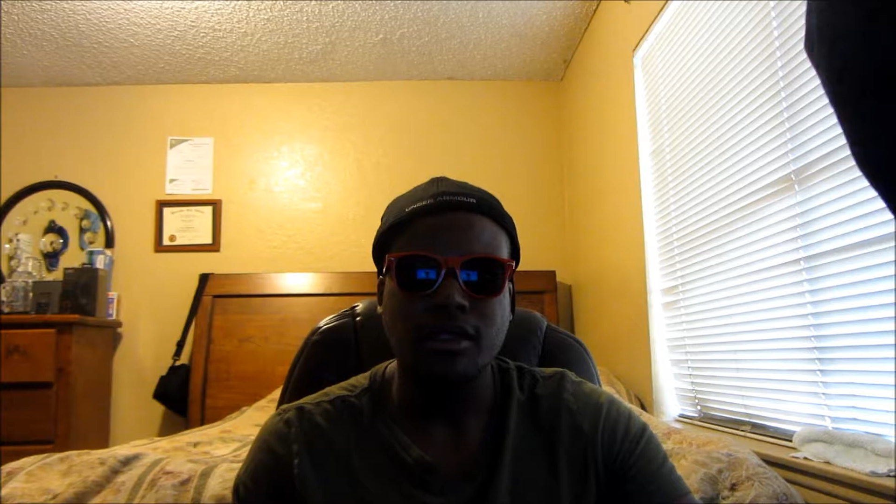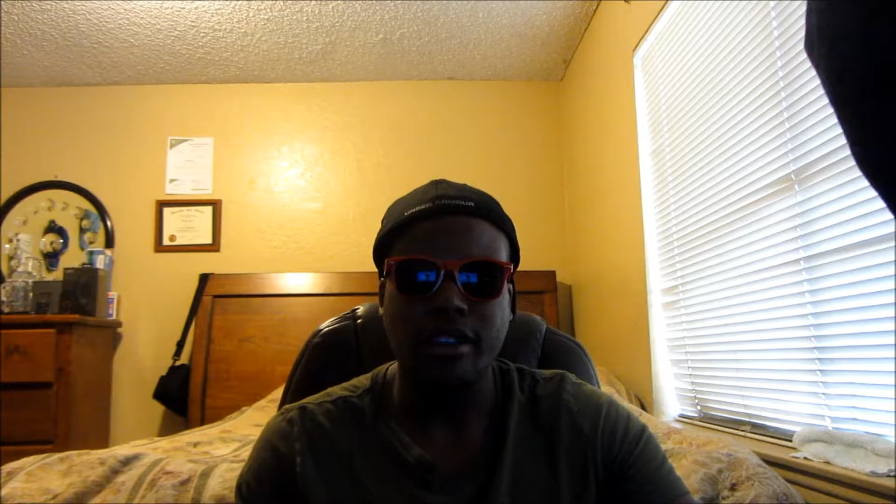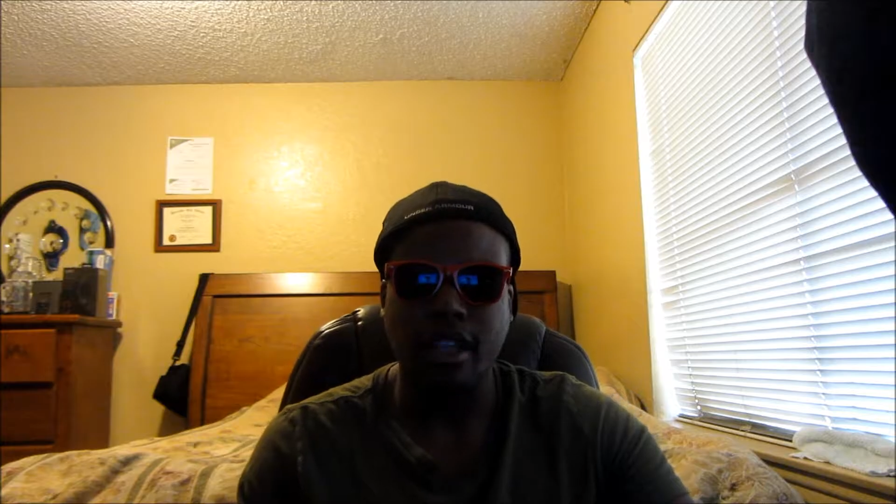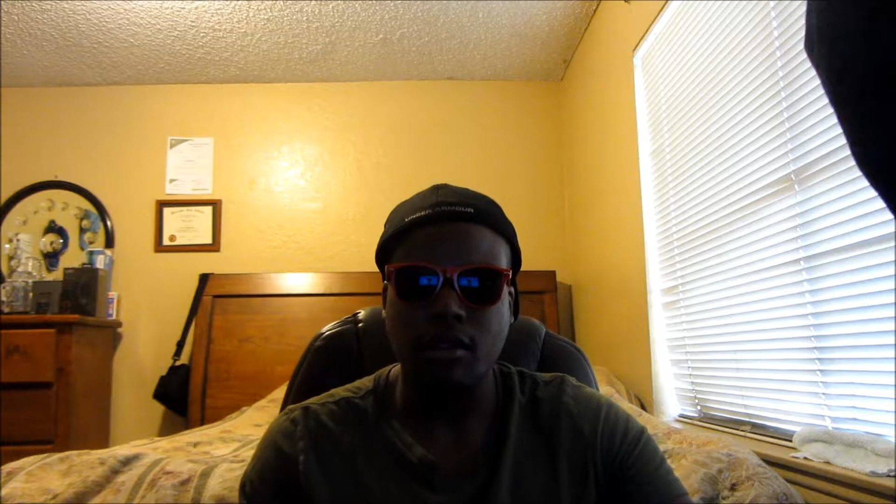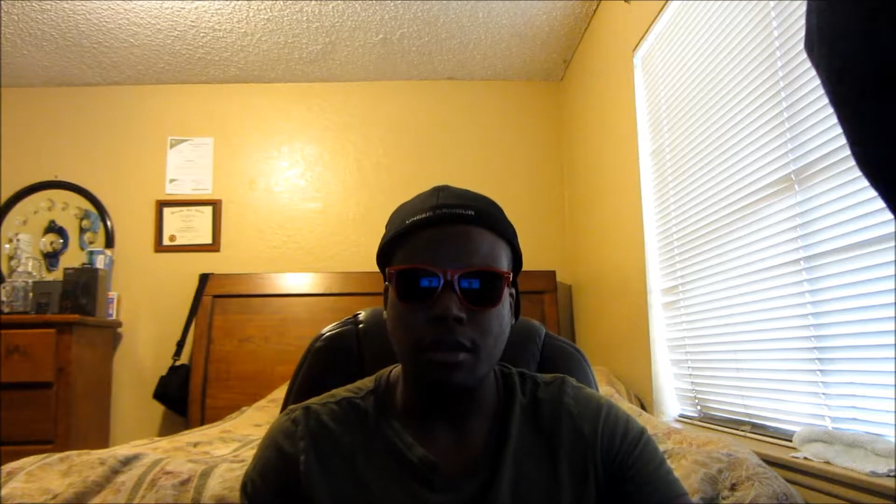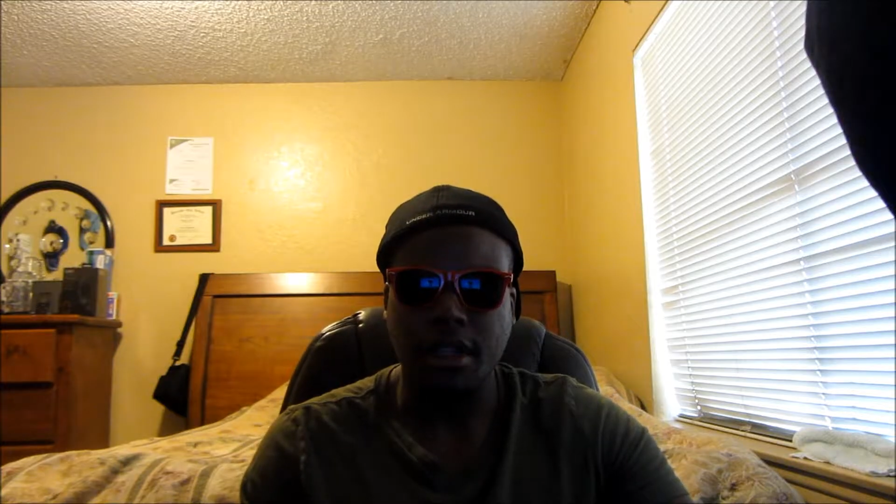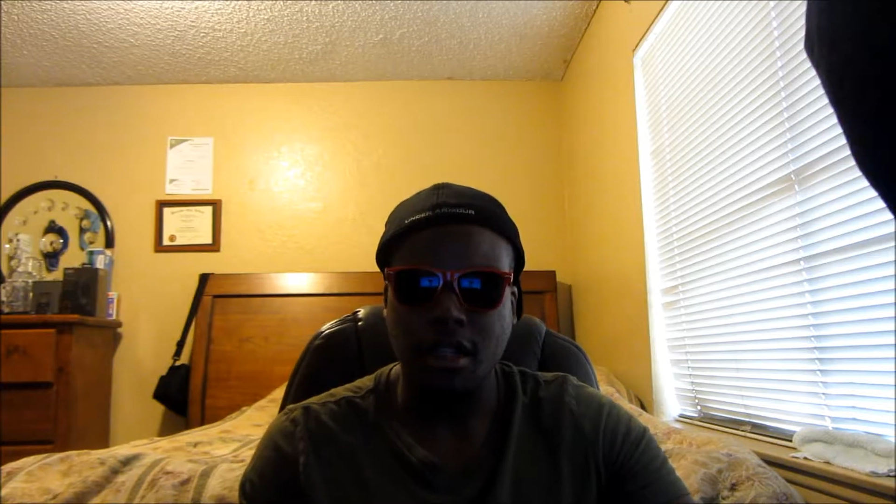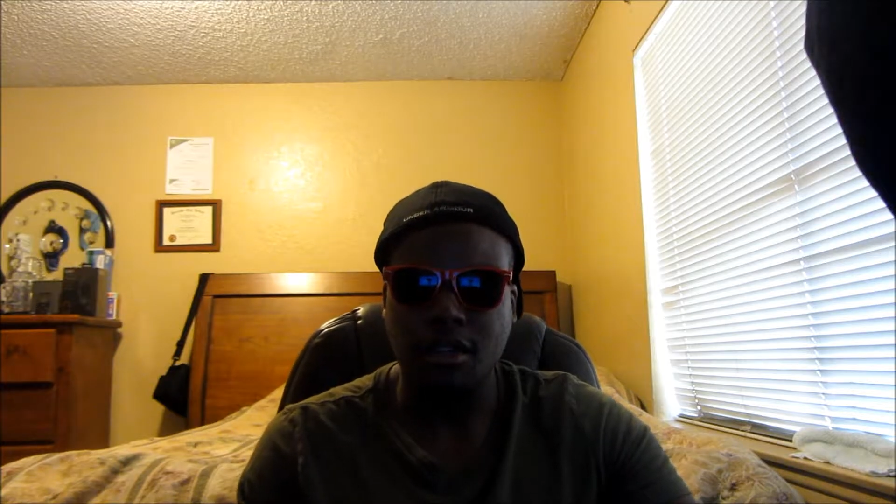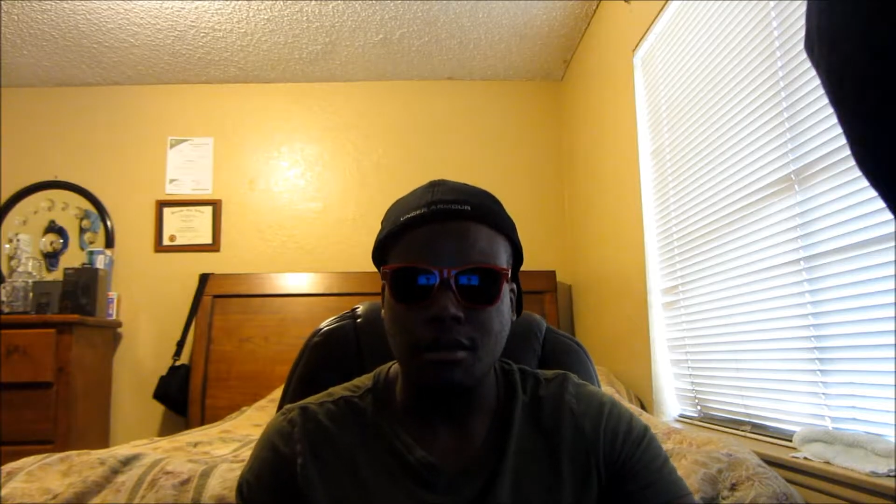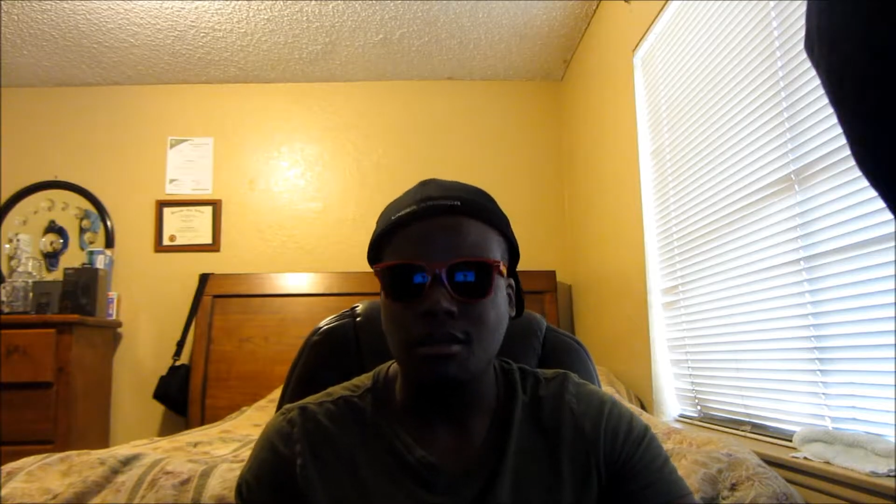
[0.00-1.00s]
I think what
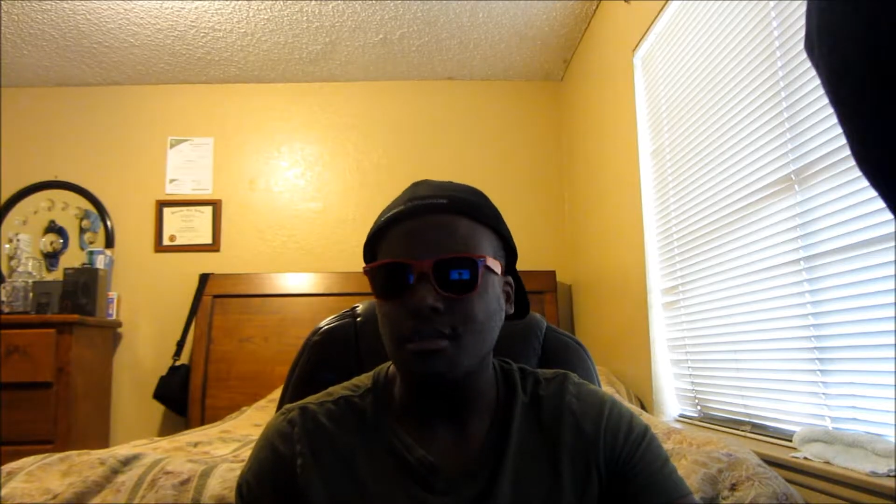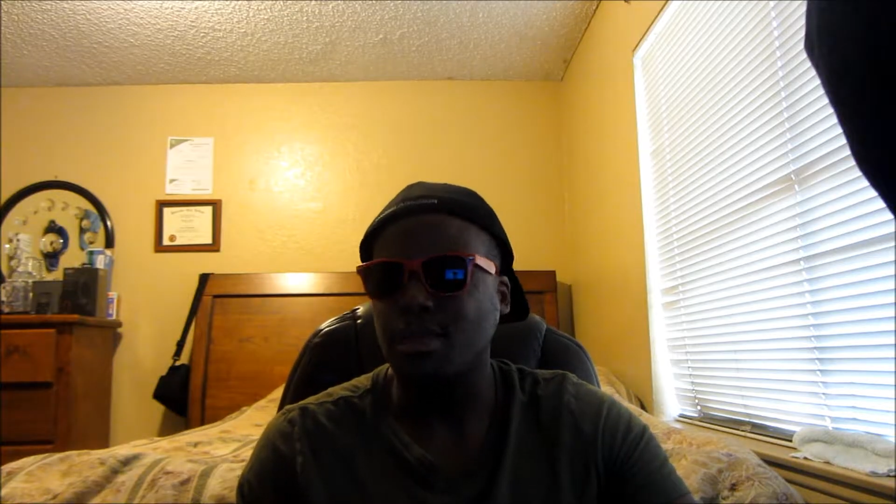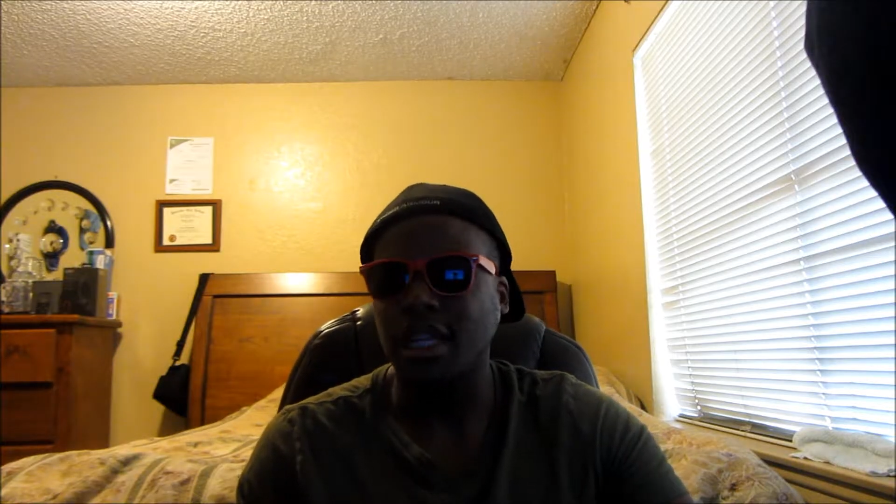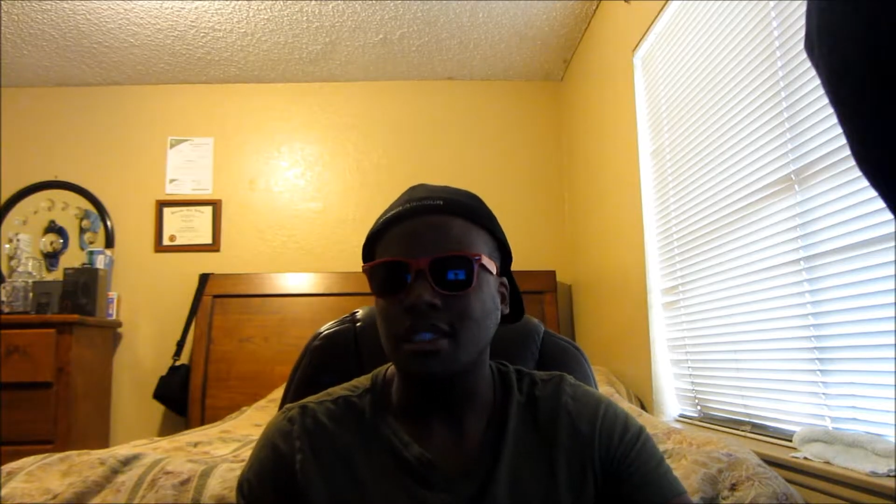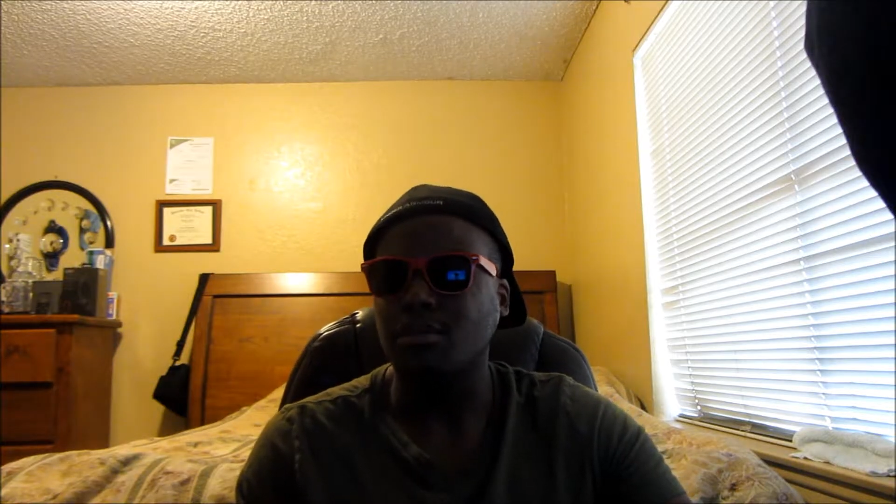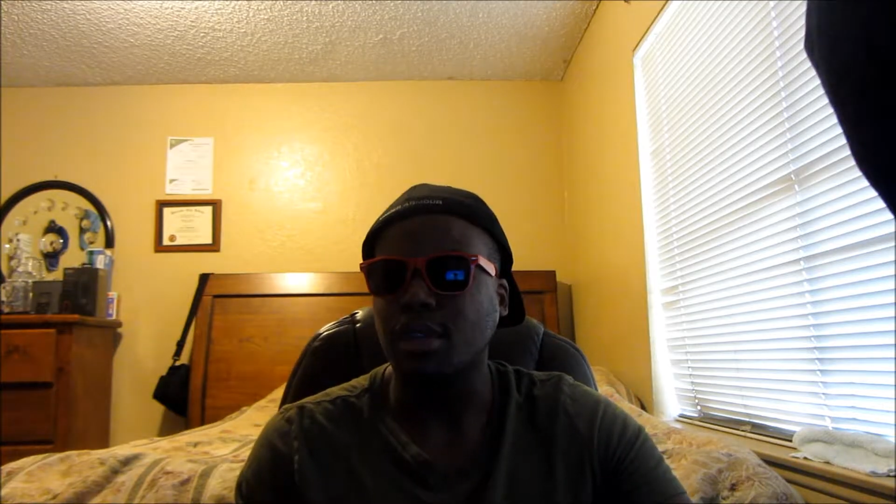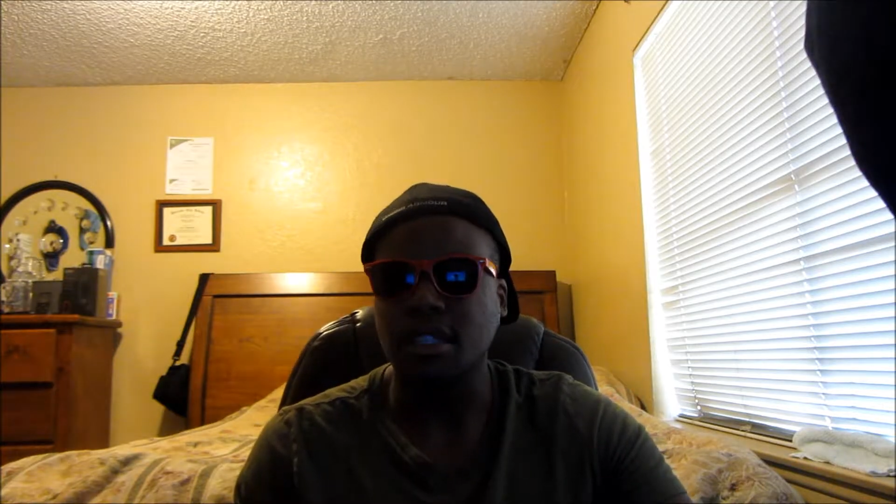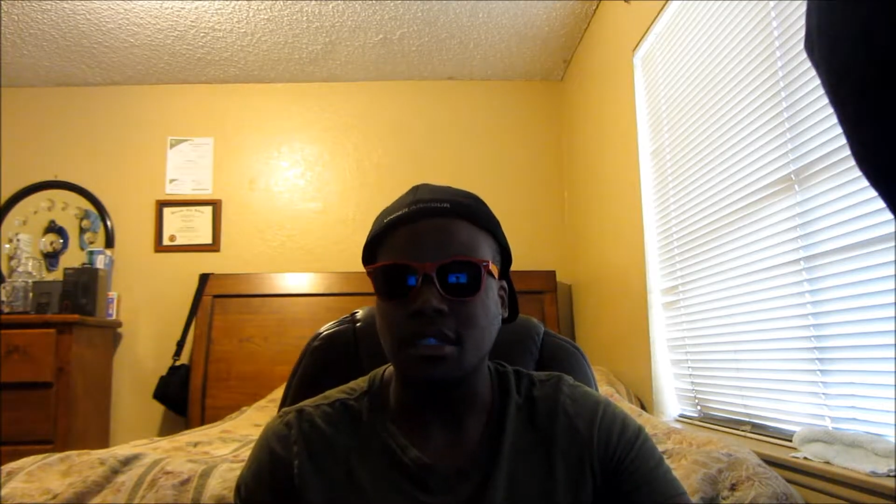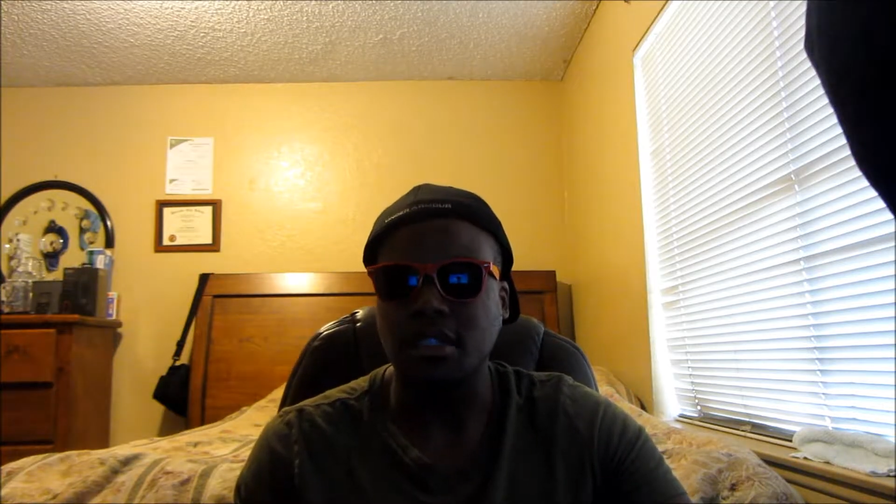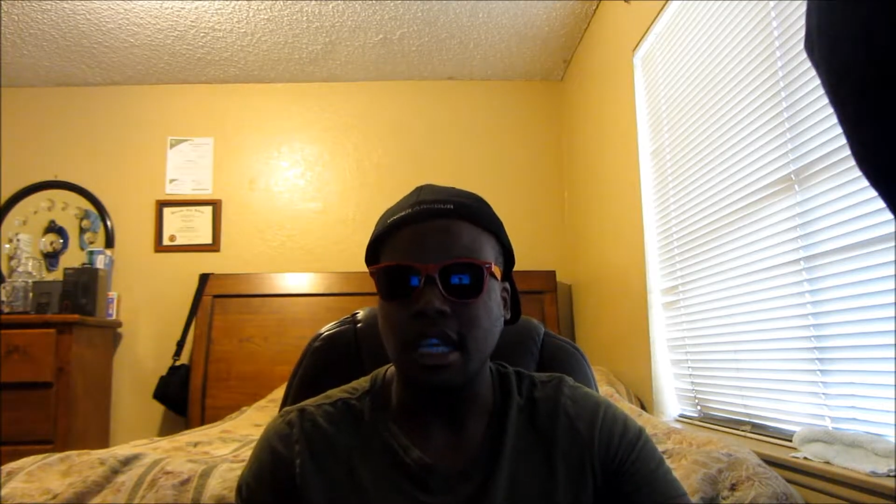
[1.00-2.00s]
Raquel Pennington
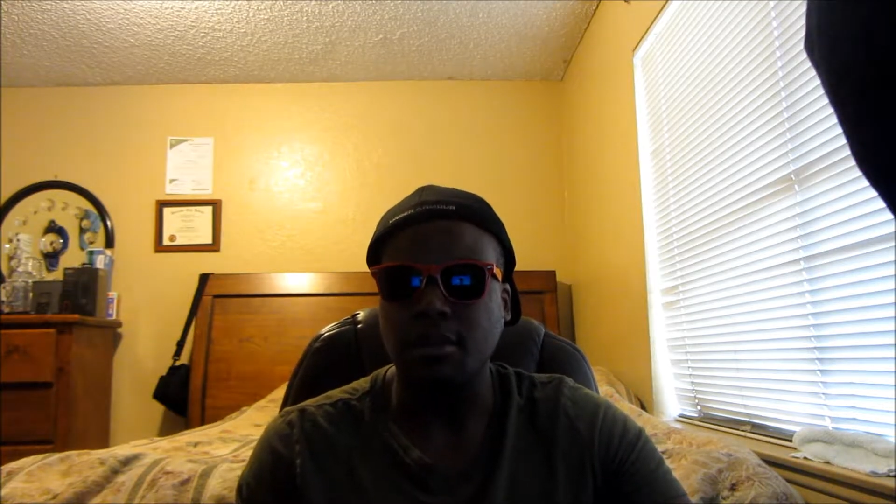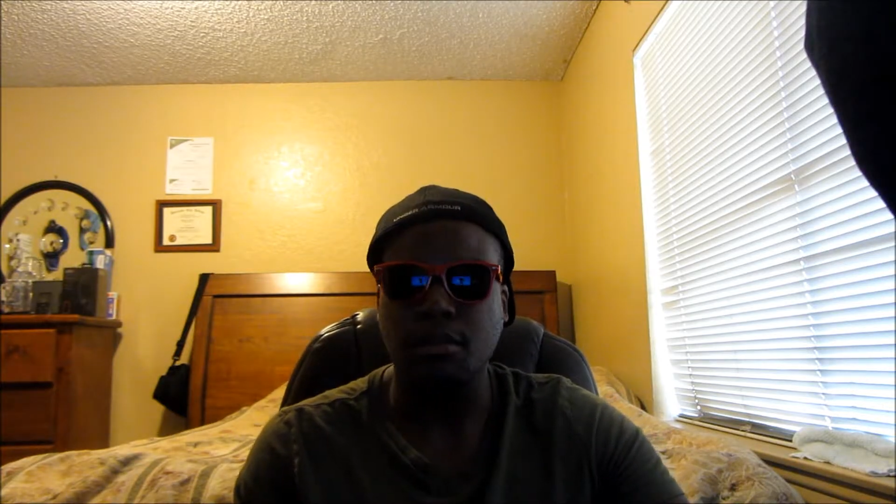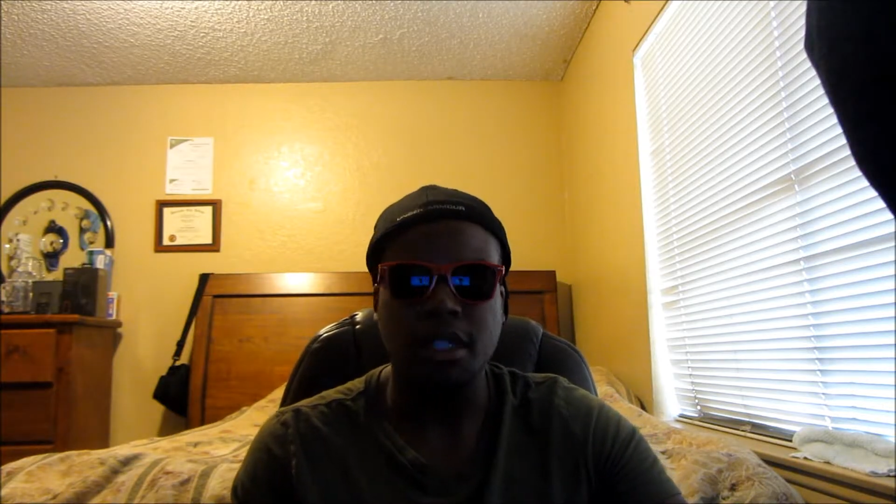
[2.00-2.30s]
brings to the table,